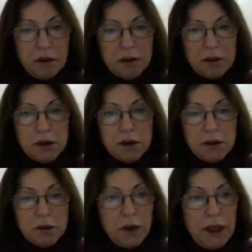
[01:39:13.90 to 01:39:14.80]

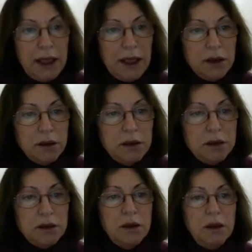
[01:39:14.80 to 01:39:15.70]
So, and
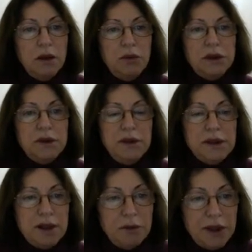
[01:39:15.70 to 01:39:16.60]
what is the
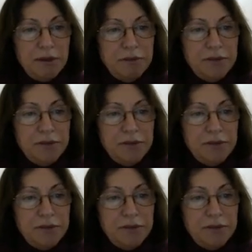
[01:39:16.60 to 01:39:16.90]
summary?